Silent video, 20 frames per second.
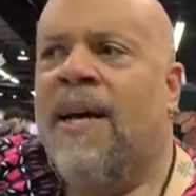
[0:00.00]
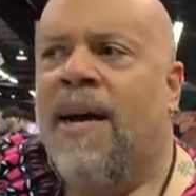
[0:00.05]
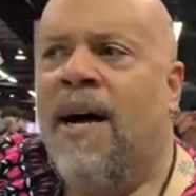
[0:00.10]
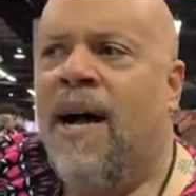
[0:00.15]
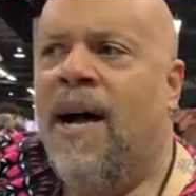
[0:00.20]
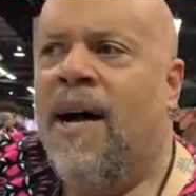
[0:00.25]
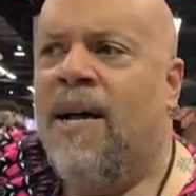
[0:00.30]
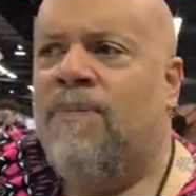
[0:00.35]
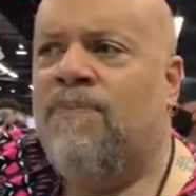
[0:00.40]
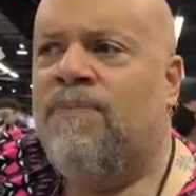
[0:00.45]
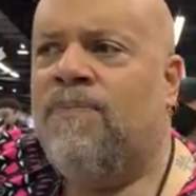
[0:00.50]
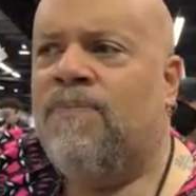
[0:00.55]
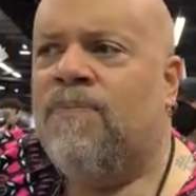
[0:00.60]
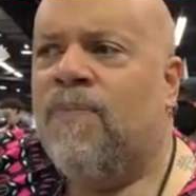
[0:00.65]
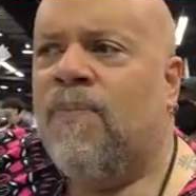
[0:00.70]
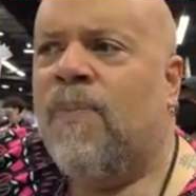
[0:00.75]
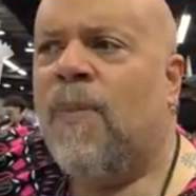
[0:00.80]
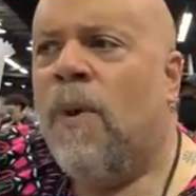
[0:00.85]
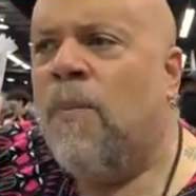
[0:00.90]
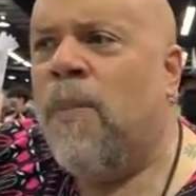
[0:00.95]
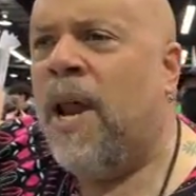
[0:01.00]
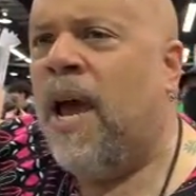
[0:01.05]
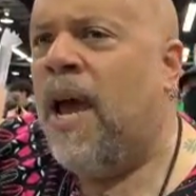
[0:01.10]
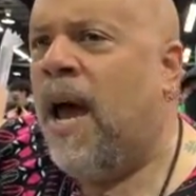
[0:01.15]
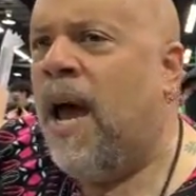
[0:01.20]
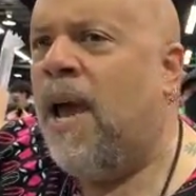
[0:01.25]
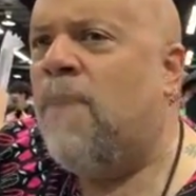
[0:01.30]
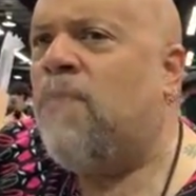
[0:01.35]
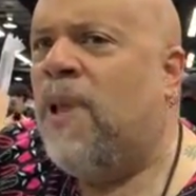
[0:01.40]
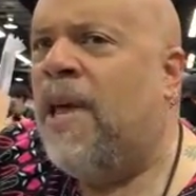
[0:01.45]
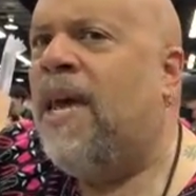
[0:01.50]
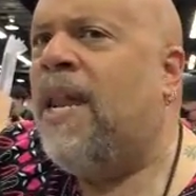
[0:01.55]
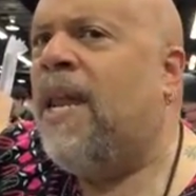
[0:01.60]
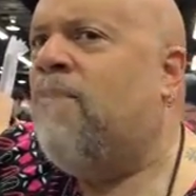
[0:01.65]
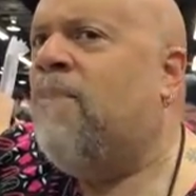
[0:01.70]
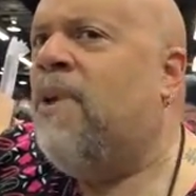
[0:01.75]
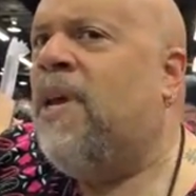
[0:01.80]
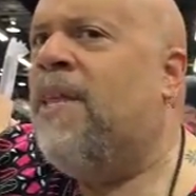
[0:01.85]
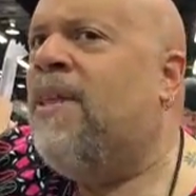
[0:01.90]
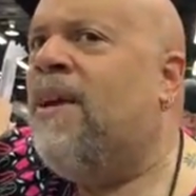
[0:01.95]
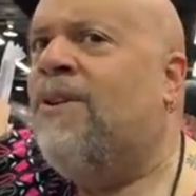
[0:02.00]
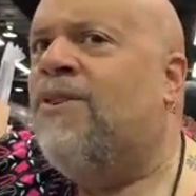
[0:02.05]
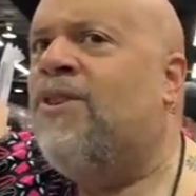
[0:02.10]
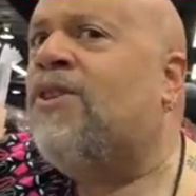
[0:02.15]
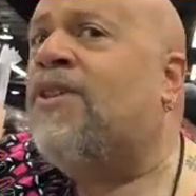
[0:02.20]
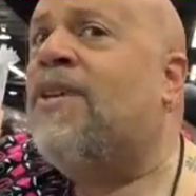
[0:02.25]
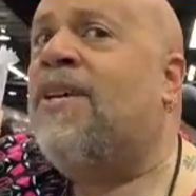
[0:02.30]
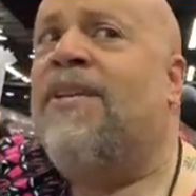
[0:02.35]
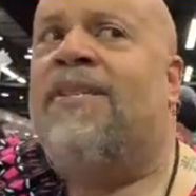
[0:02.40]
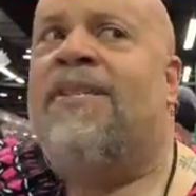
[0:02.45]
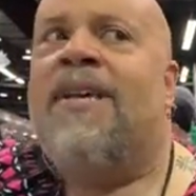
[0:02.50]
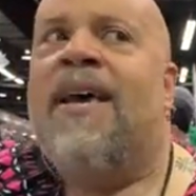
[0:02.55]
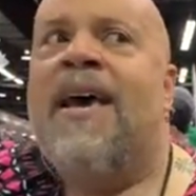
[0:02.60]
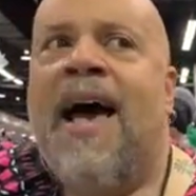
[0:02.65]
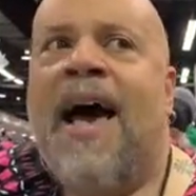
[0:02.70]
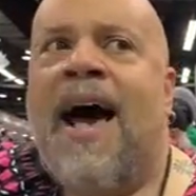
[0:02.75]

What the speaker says: But I plan on being there just because